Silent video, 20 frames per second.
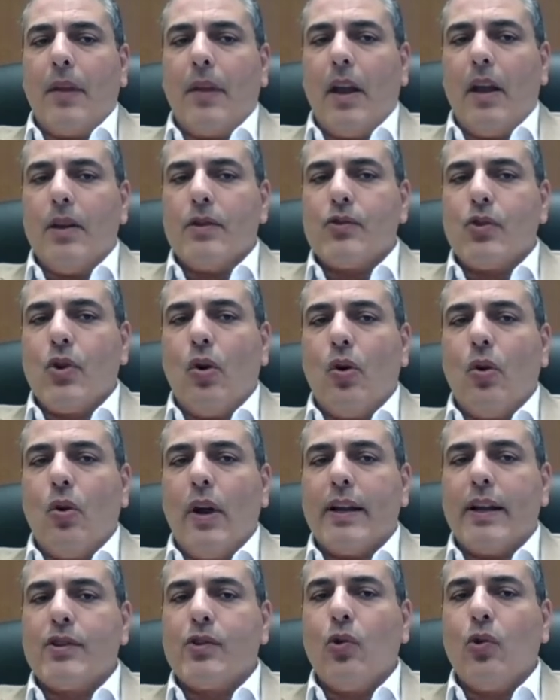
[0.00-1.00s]
So
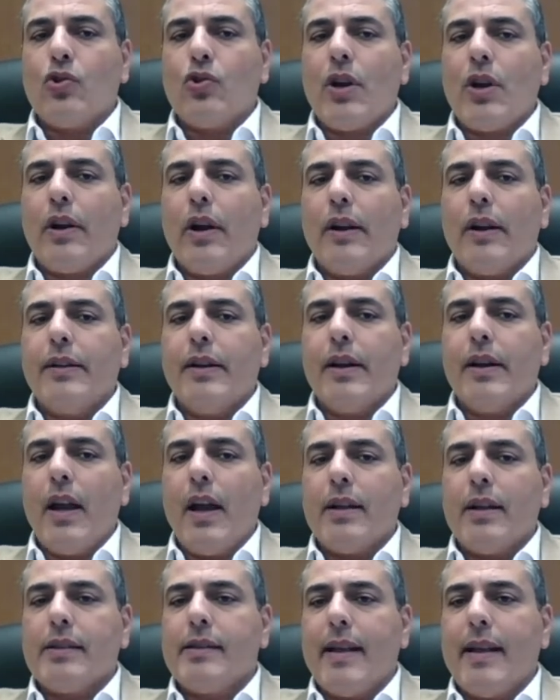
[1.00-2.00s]
exclusion
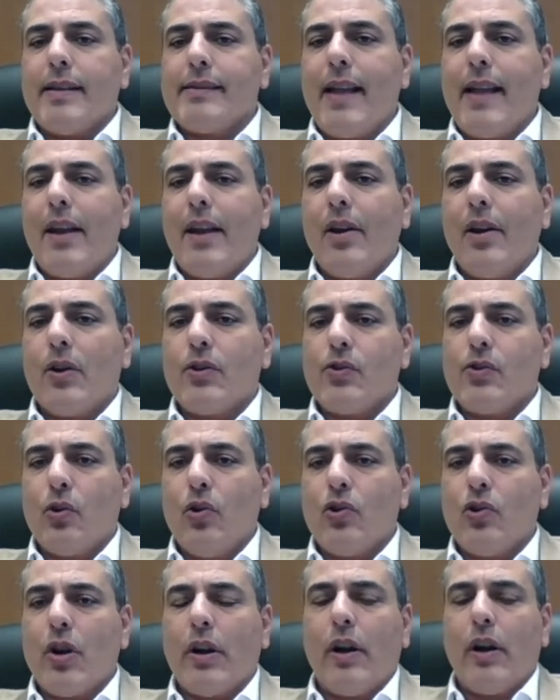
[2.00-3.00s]
criteria, it's the standard
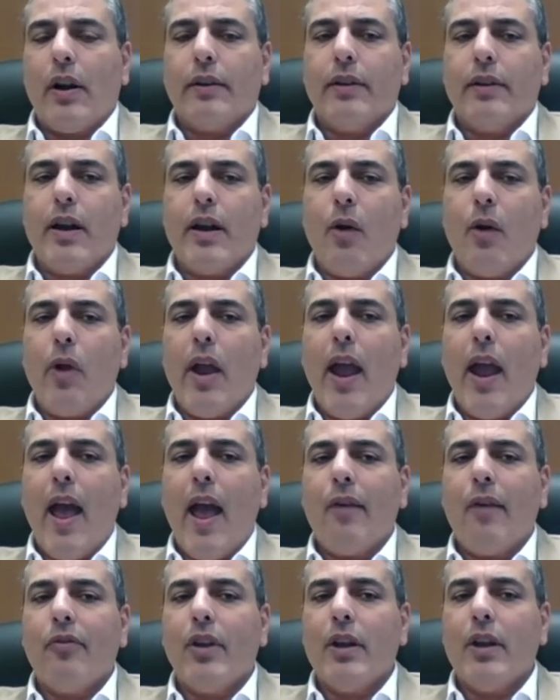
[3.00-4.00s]
exclusion criteria we
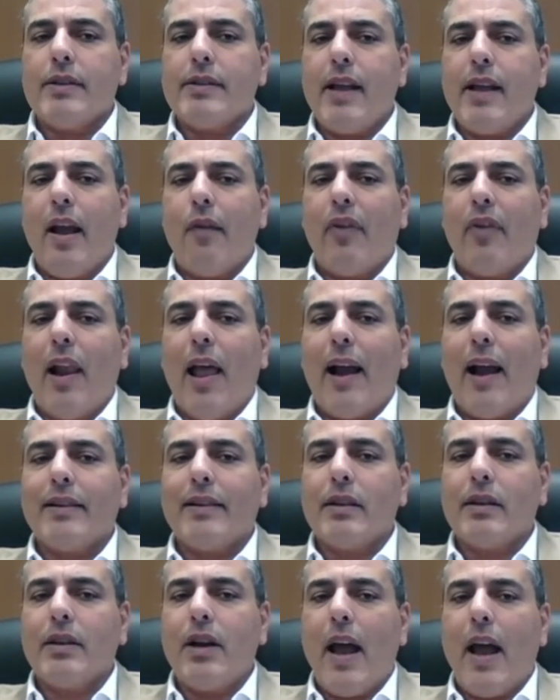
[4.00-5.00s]
have here is an
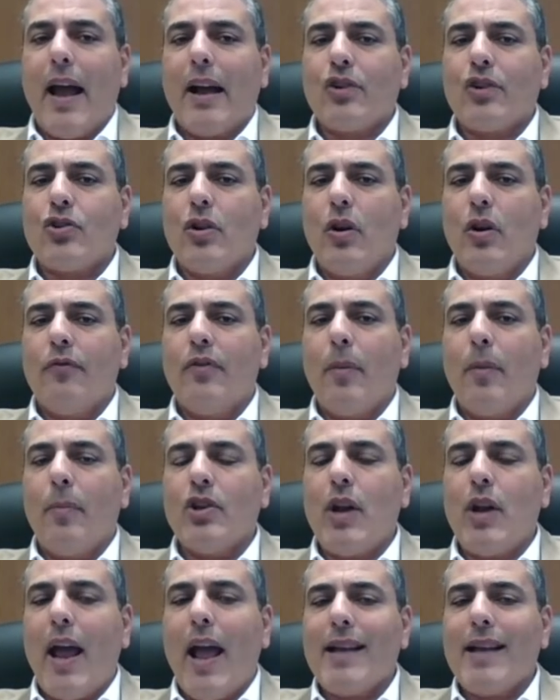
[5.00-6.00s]
anaphylactic reaction. If the
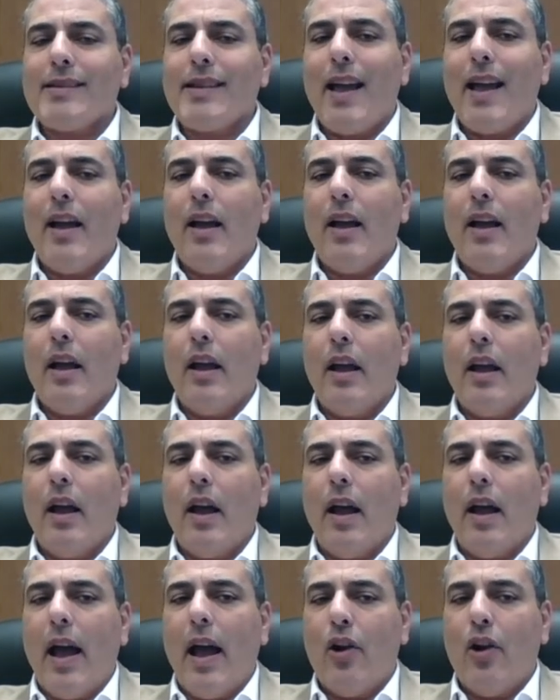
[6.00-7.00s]
patient has a
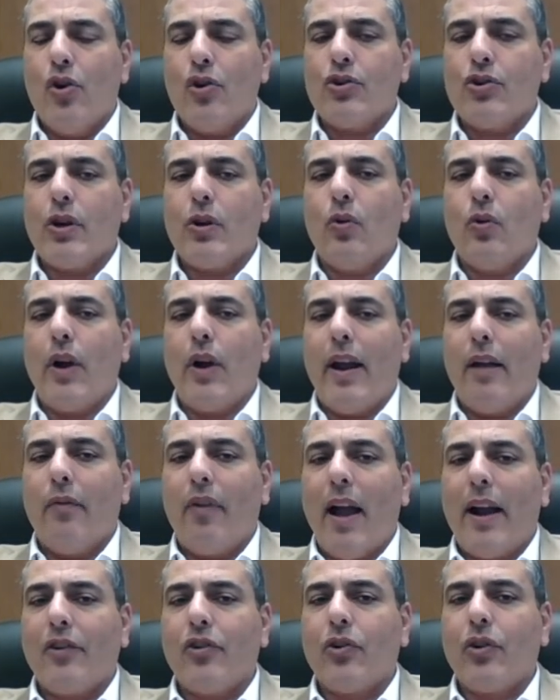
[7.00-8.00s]
allergic or
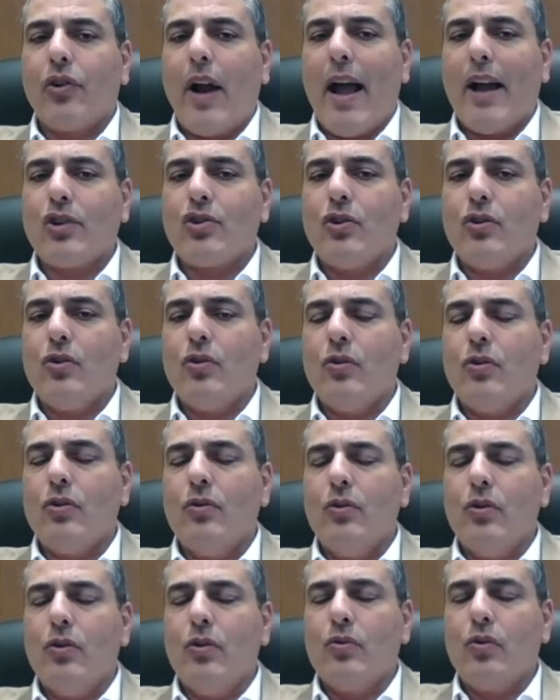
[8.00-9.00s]
anaphylactic reaction
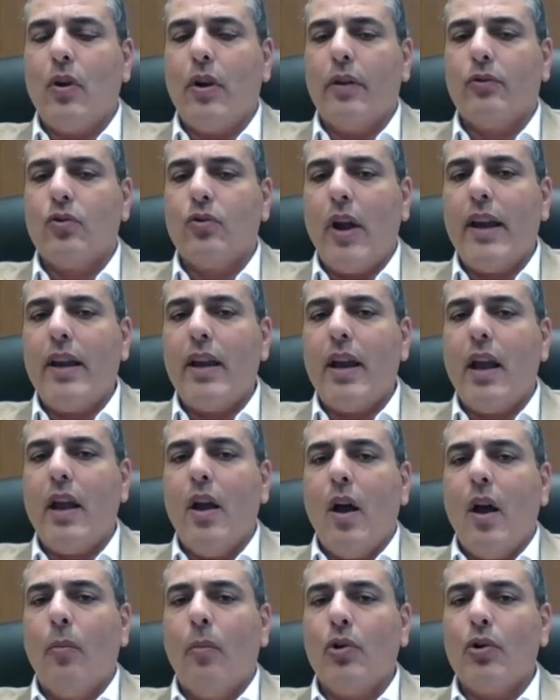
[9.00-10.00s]
due to any
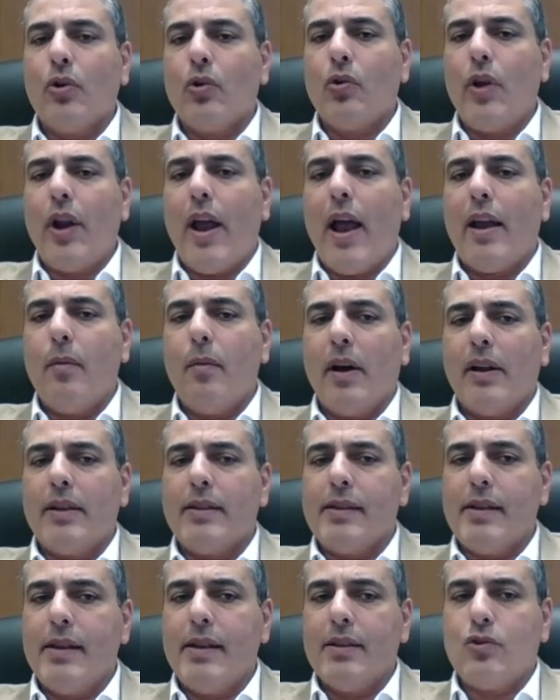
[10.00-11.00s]
monoclonal
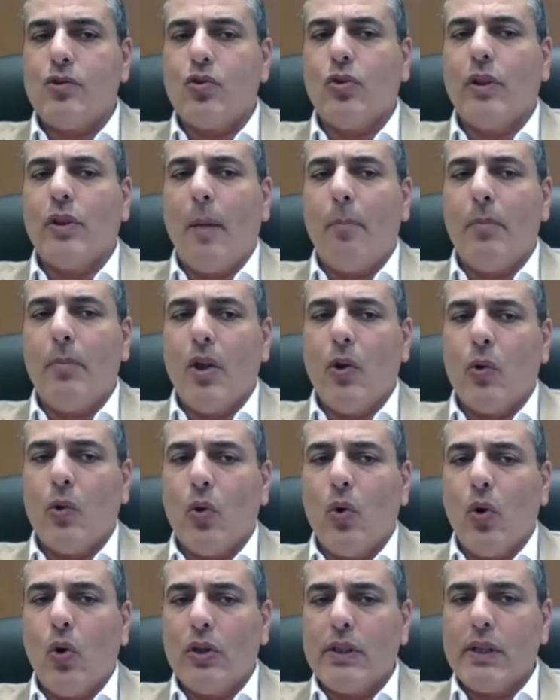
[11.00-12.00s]
antibodies, he should not be
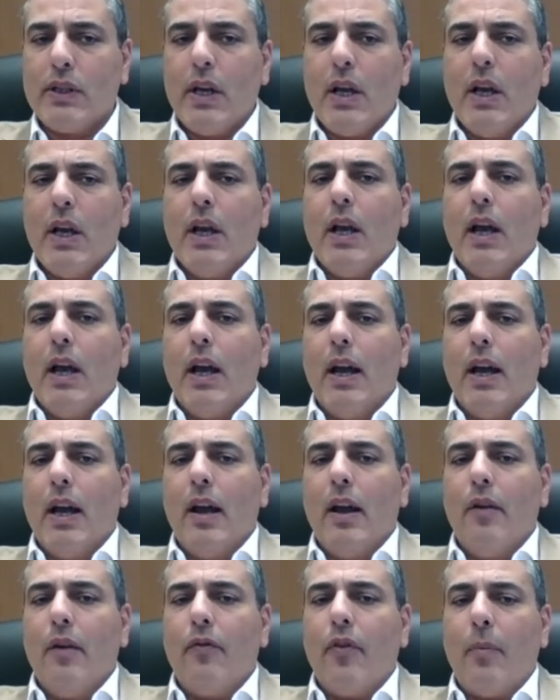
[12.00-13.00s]
enrolled.
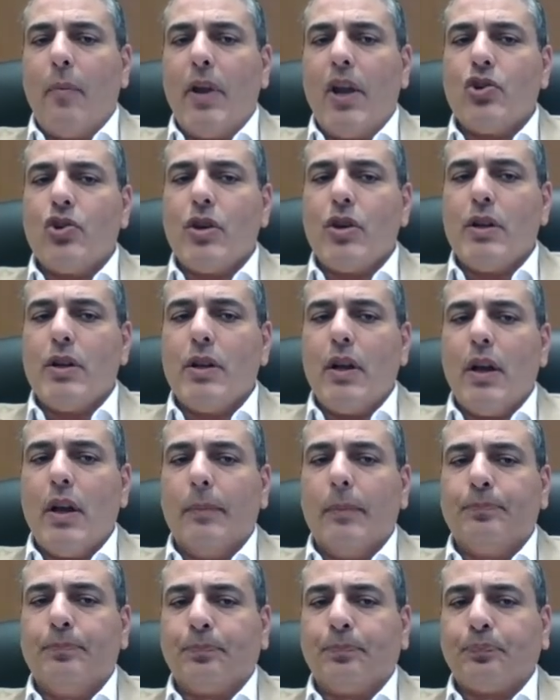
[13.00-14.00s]
If a
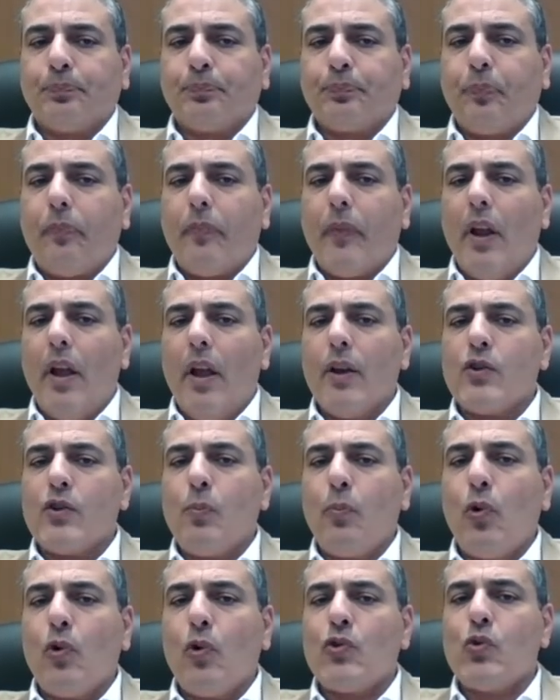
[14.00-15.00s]
patient
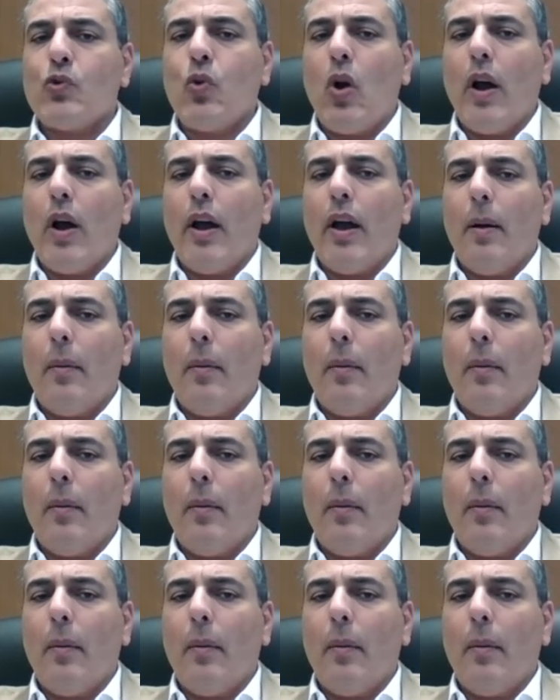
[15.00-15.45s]
exposed to an